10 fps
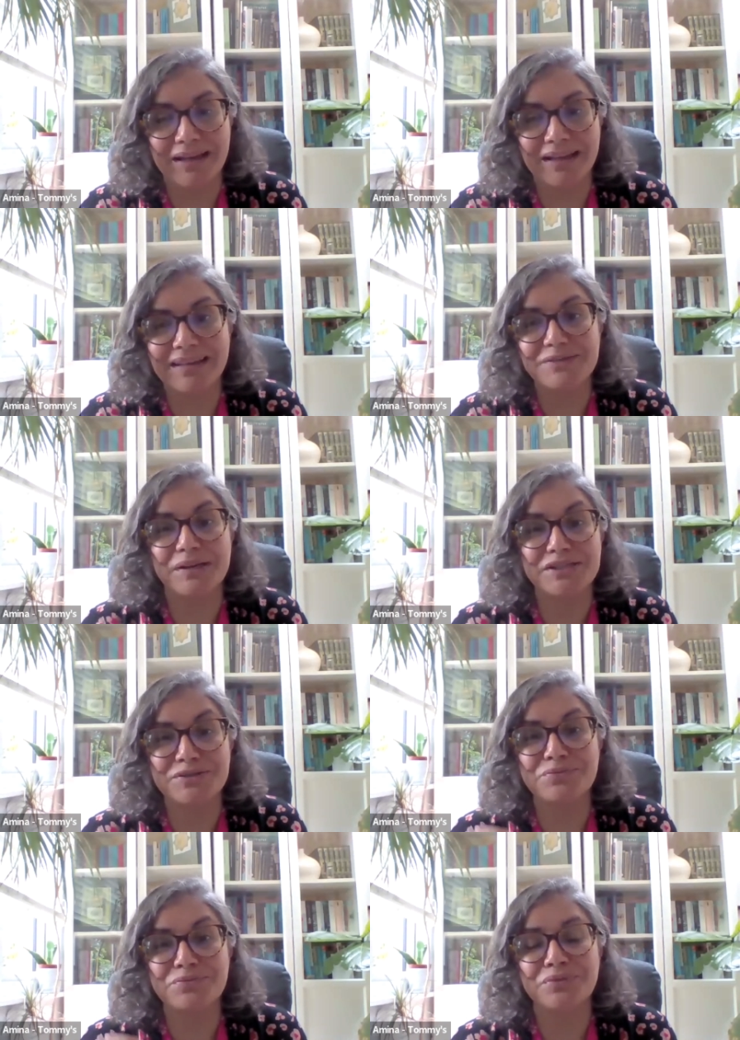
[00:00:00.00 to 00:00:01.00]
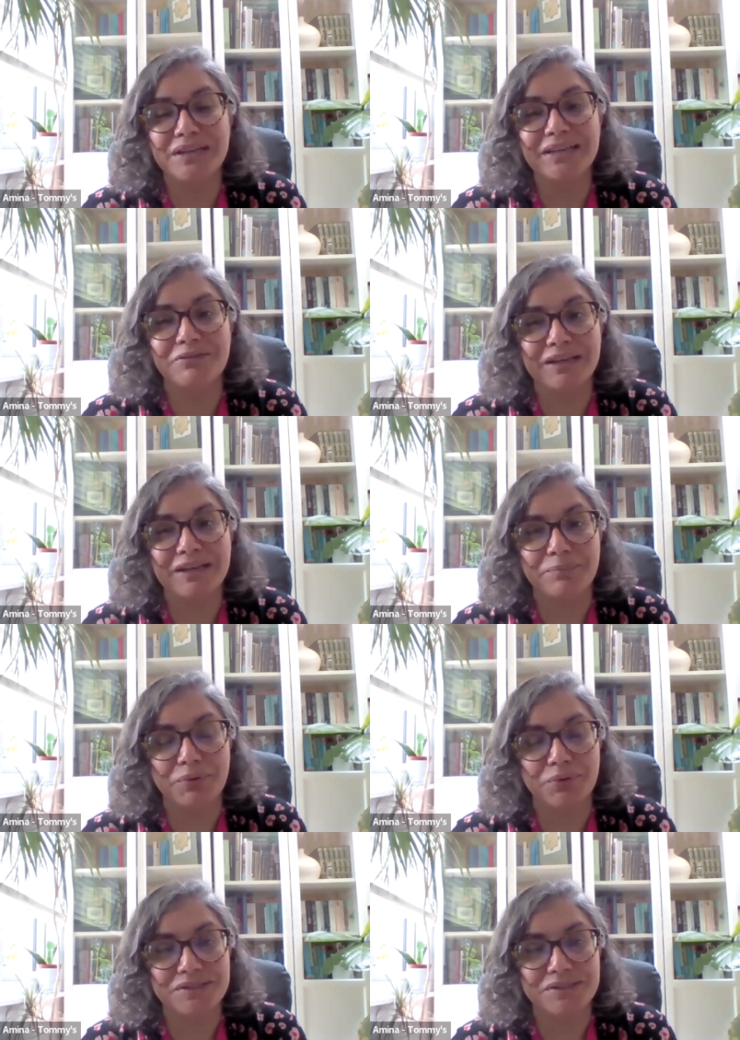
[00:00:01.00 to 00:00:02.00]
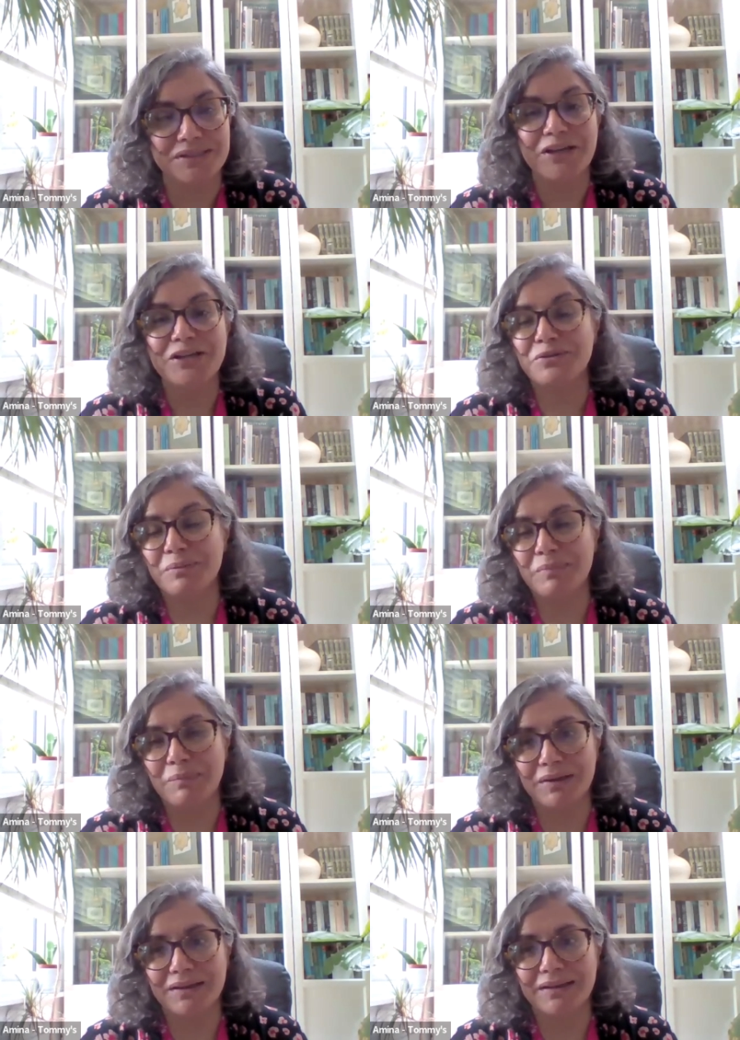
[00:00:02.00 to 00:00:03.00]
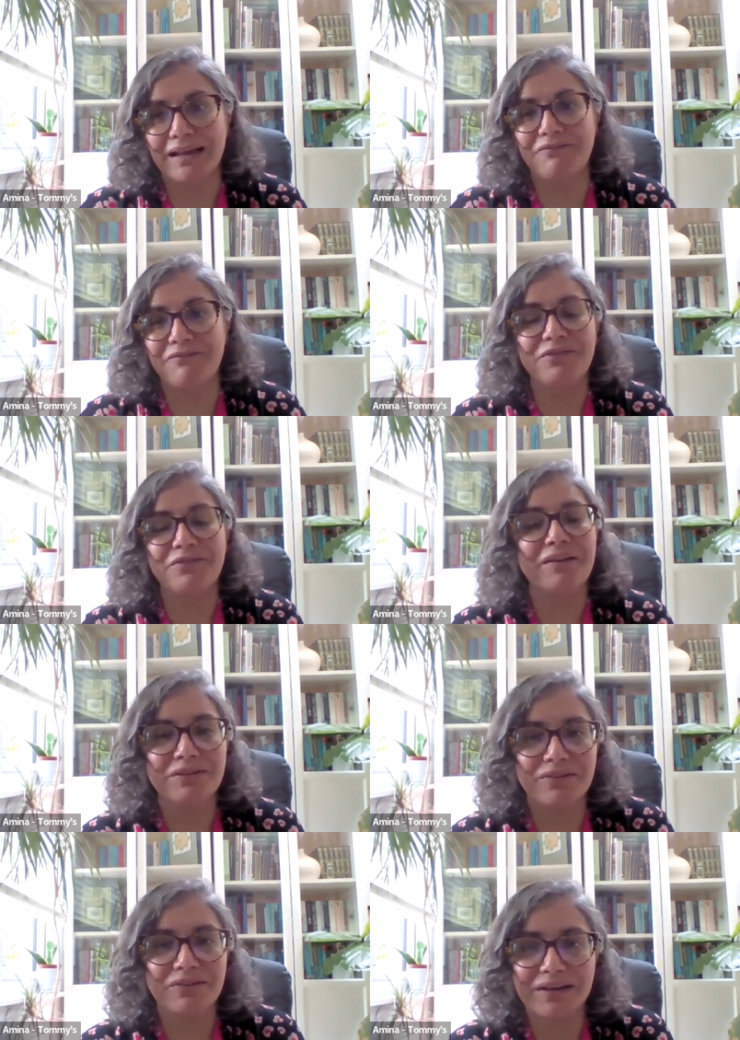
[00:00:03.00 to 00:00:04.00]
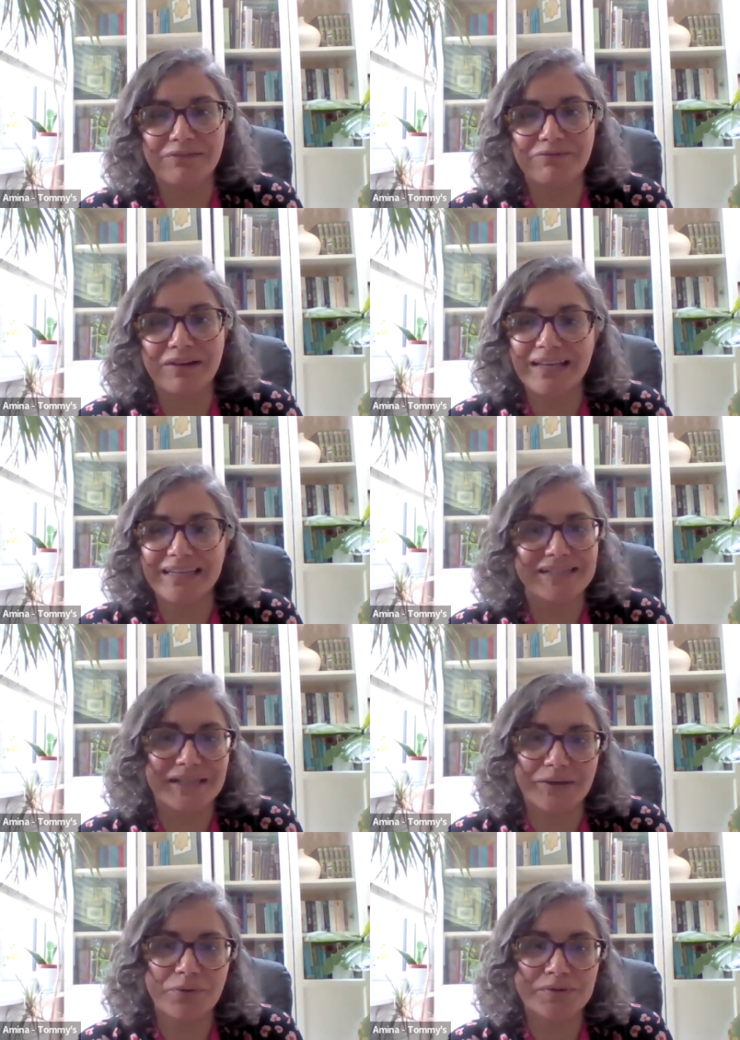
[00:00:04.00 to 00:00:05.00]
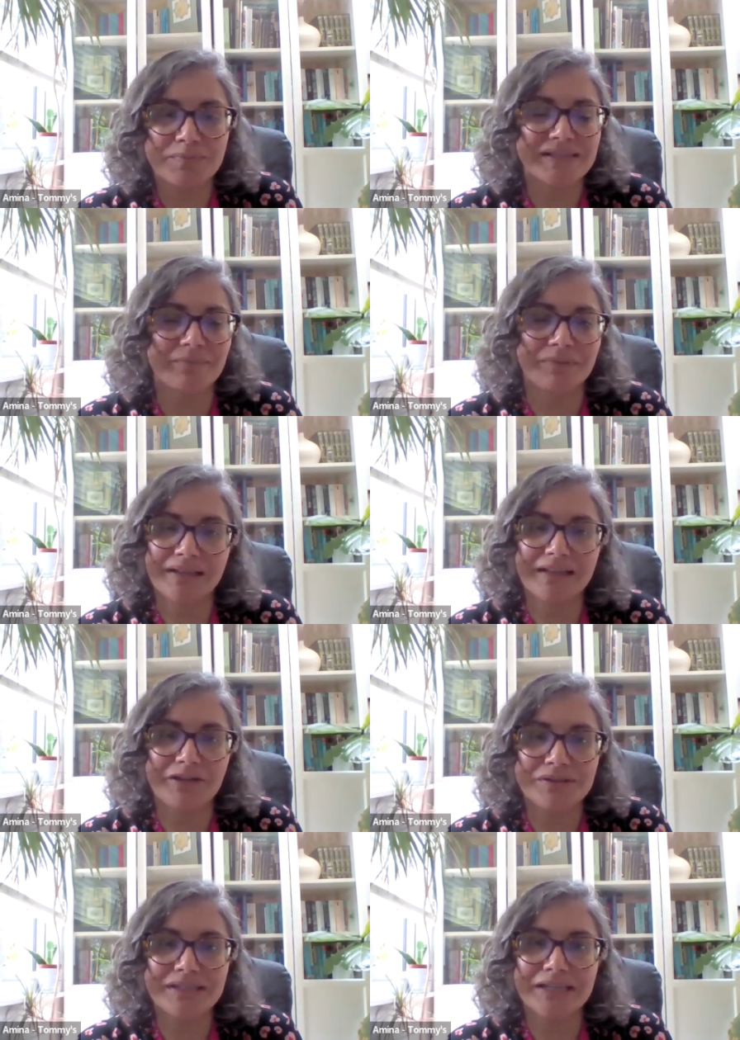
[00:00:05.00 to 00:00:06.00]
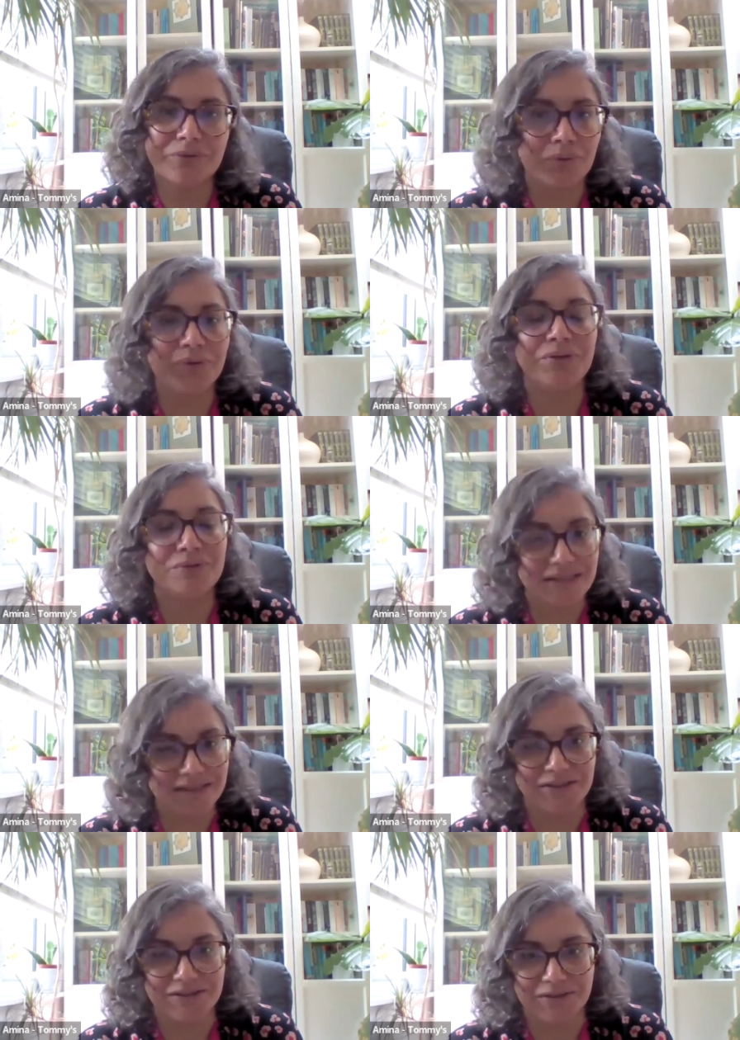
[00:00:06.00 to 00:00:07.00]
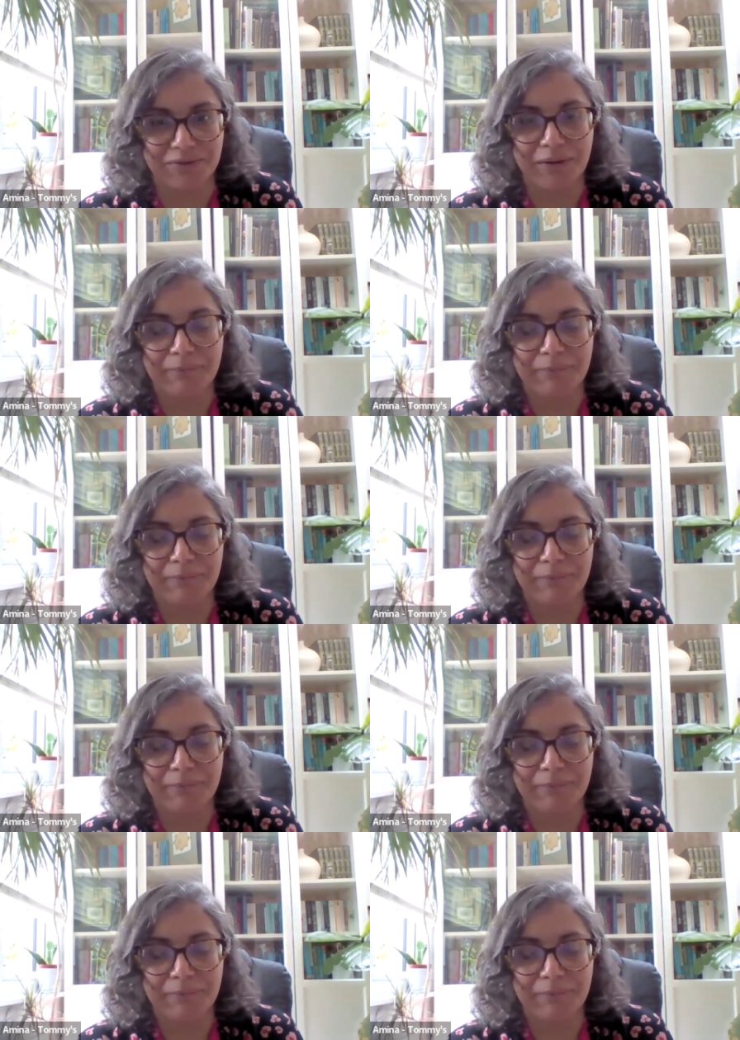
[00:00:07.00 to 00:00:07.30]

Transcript: And that's why it's really, really important to remember that very, very rarely is it caused by something that you did or you didn't do.